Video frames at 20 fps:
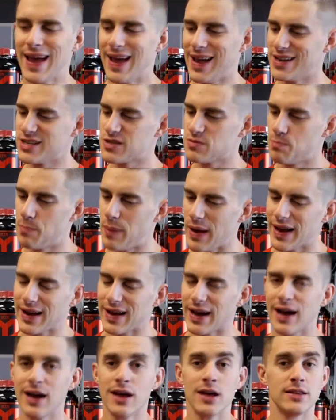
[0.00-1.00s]
is
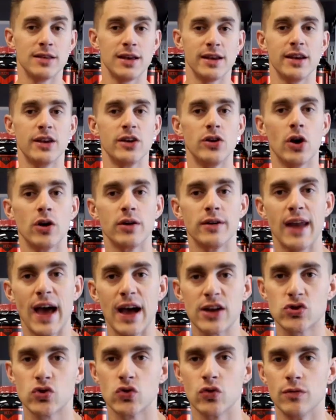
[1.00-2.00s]
better than a
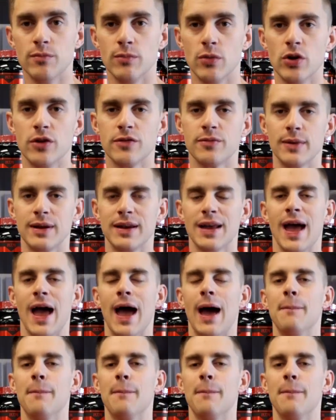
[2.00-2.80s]
non-natural movement.